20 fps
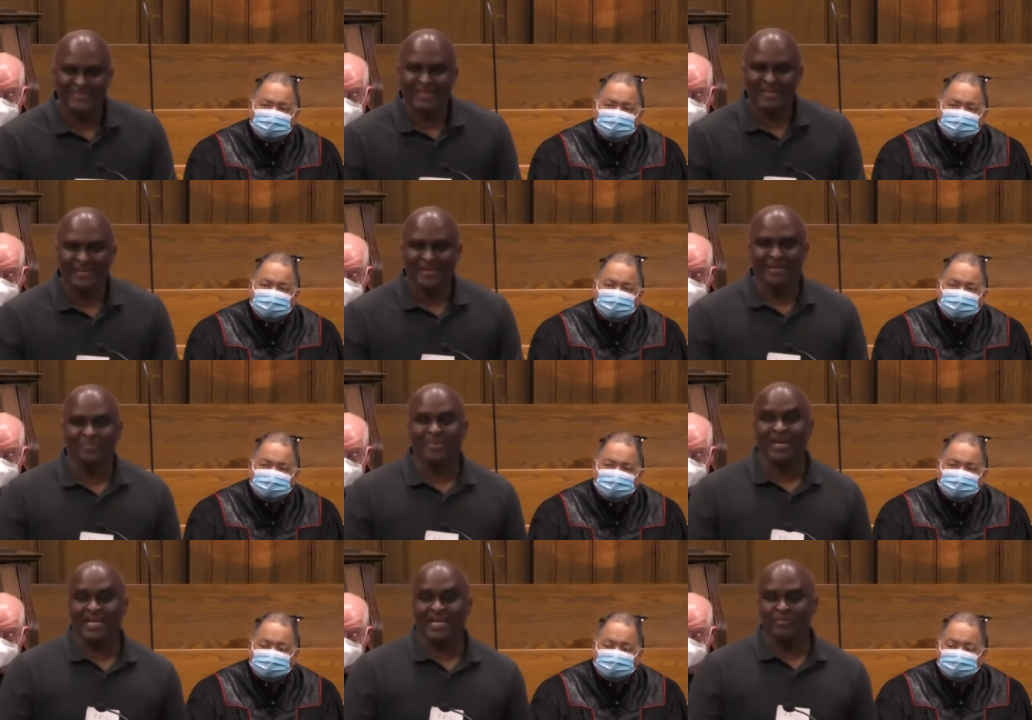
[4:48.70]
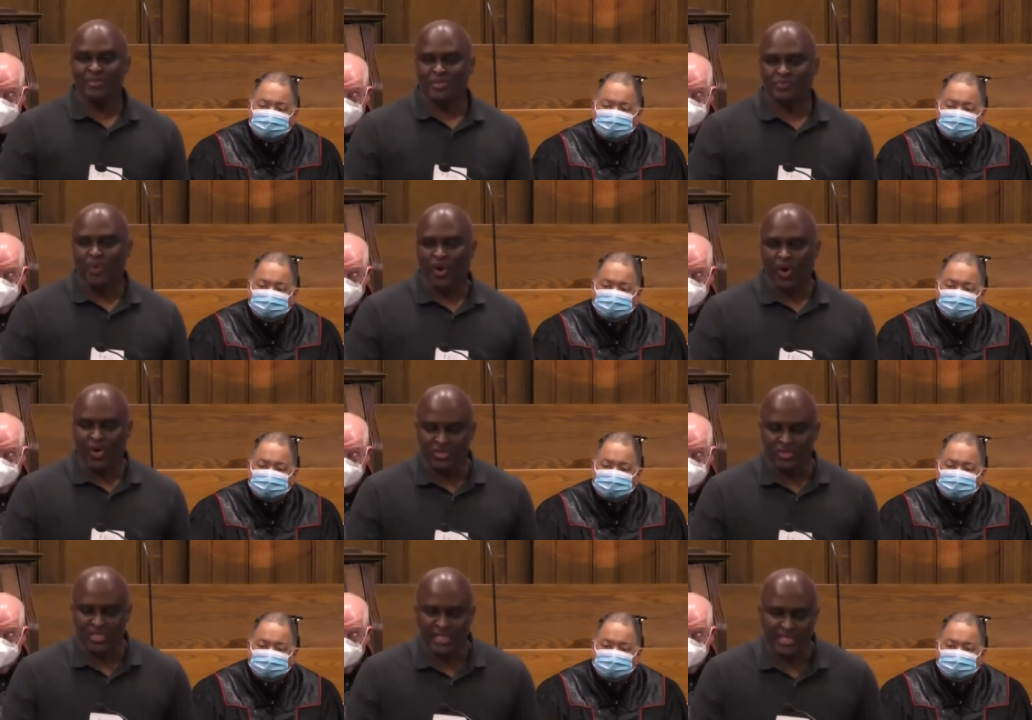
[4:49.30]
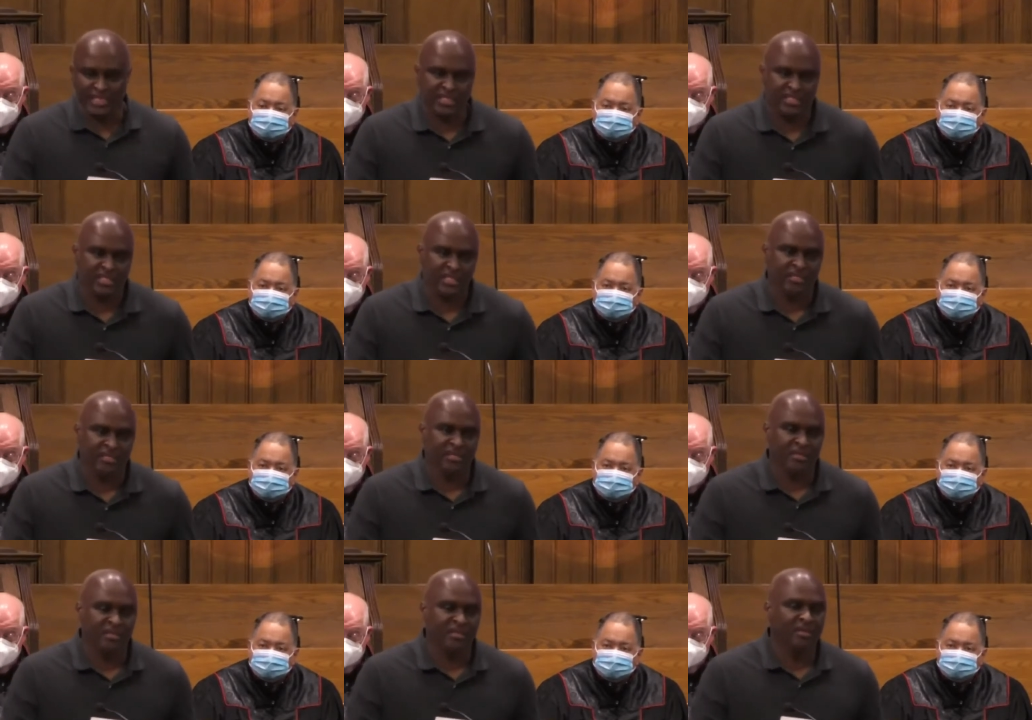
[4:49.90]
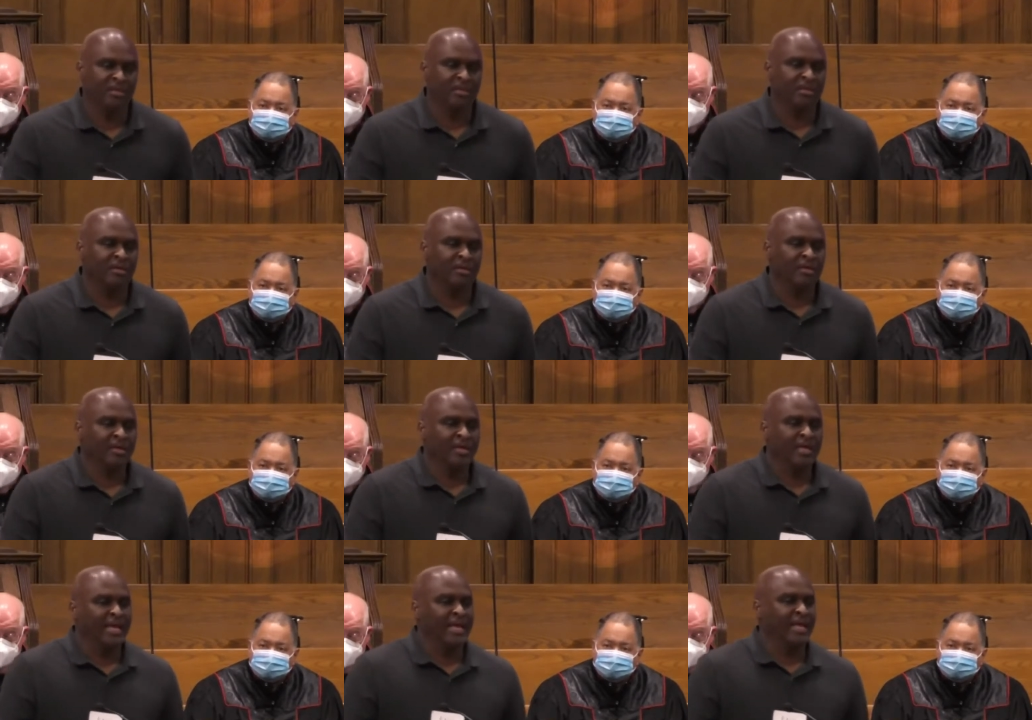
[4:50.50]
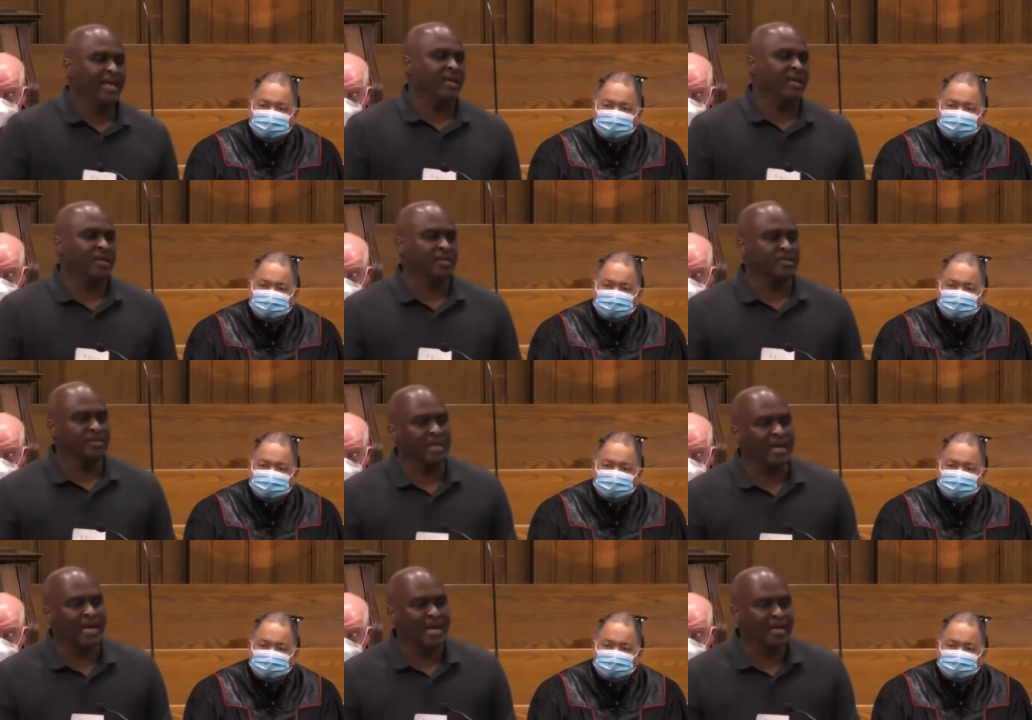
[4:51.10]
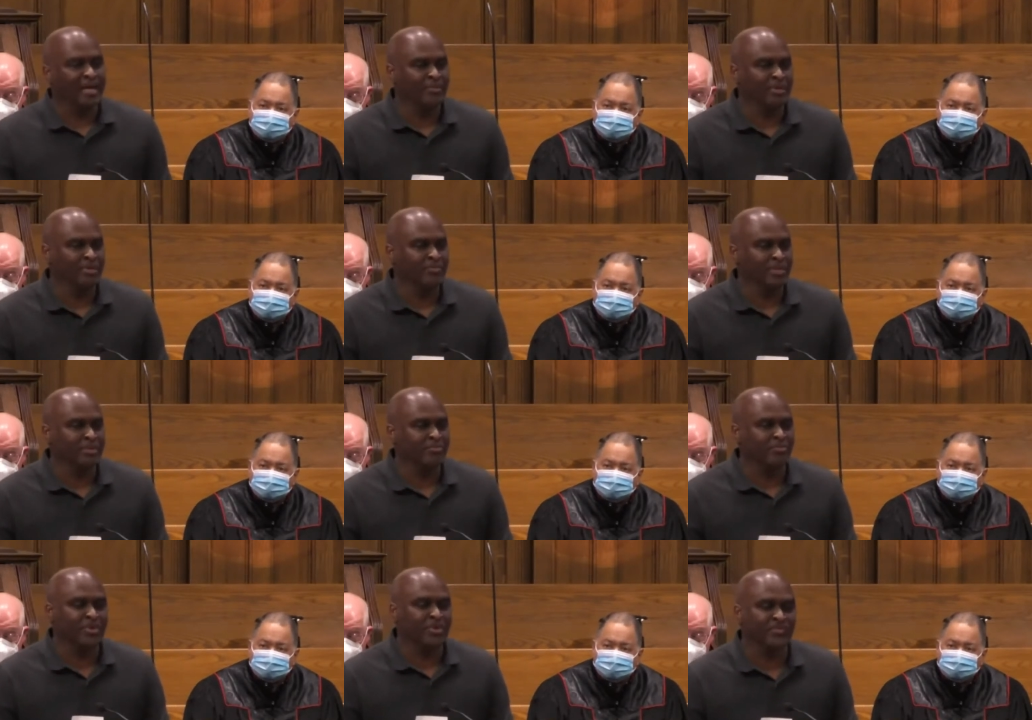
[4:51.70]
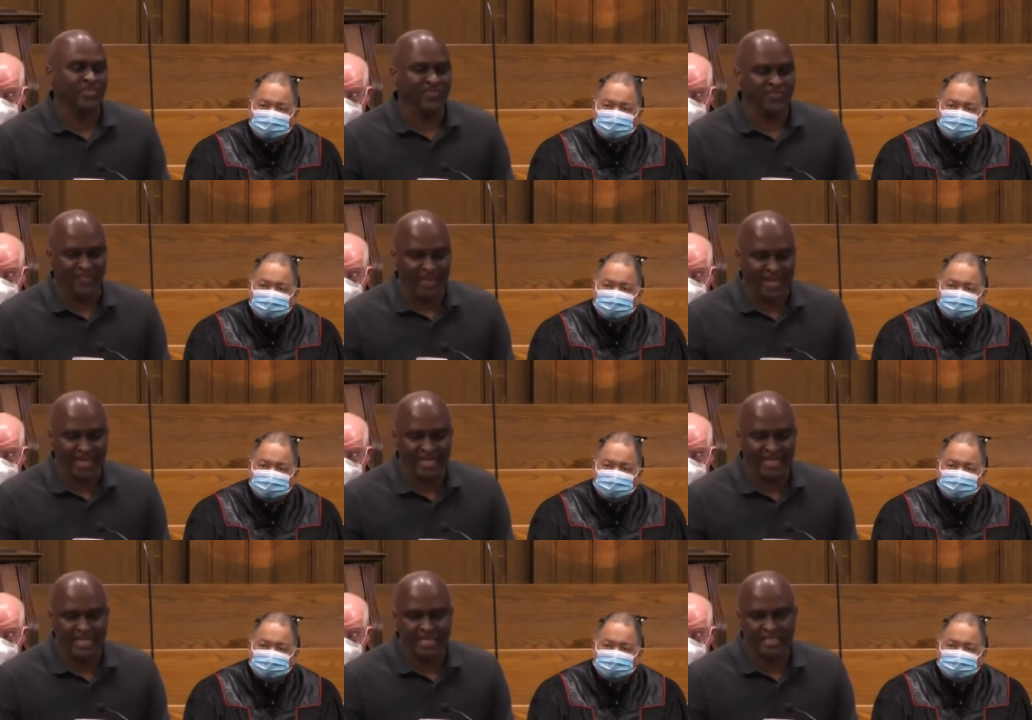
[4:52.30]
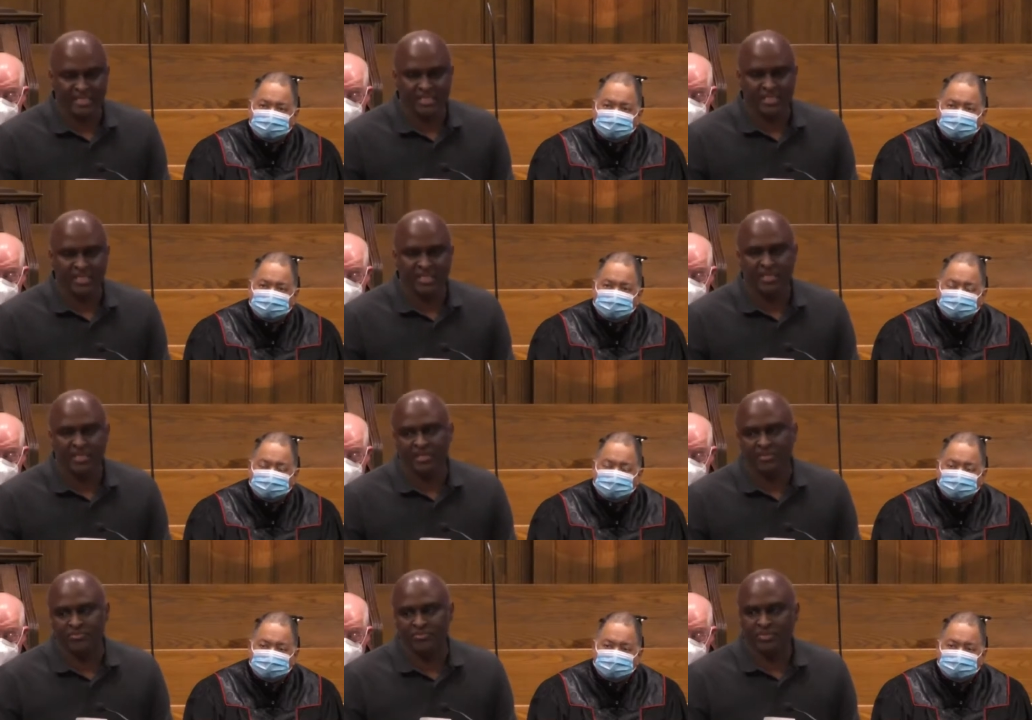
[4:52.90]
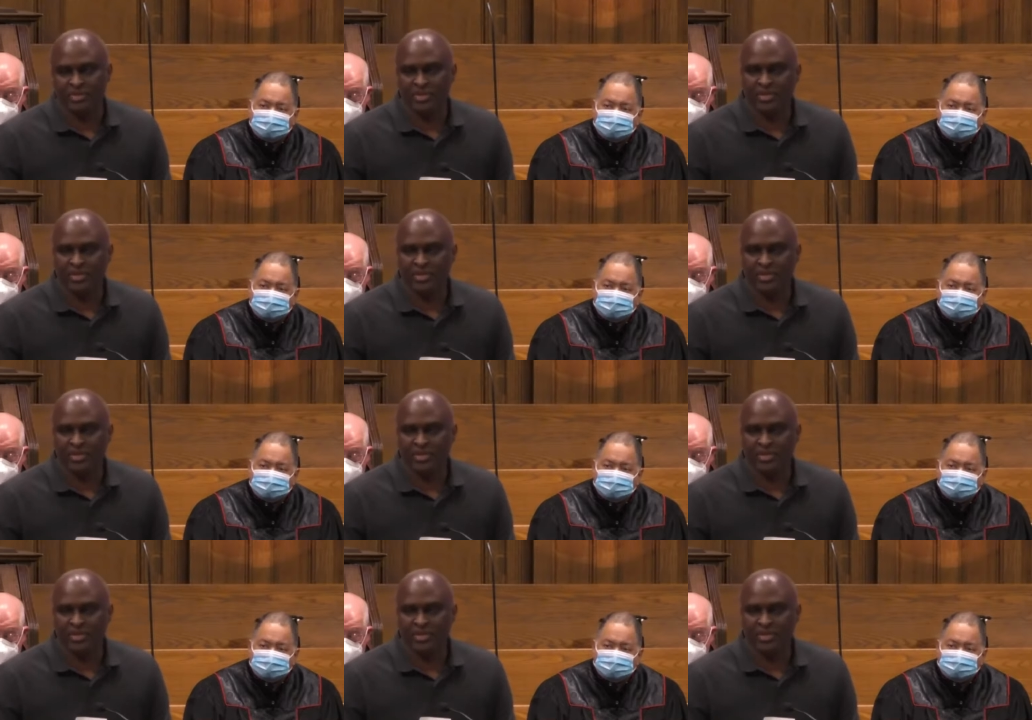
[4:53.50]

Speaker 1: Uh, my name is Paul Dixon, and I'm a member of the finance team